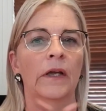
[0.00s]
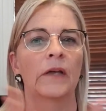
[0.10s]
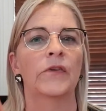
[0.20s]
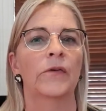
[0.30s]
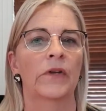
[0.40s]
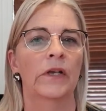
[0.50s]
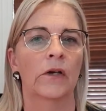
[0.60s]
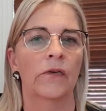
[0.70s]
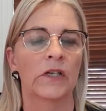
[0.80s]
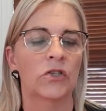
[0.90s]
If you have any
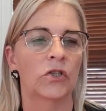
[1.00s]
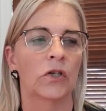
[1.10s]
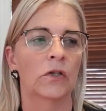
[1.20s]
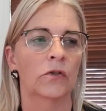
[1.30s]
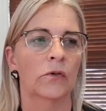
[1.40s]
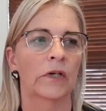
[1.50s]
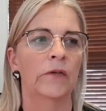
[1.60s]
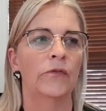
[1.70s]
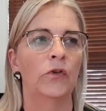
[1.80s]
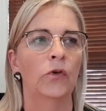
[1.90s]
questions, or
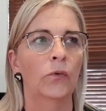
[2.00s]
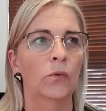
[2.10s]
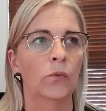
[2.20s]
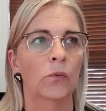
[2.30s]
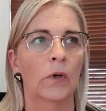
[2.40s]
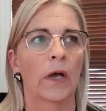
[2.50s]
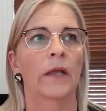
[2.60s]
if you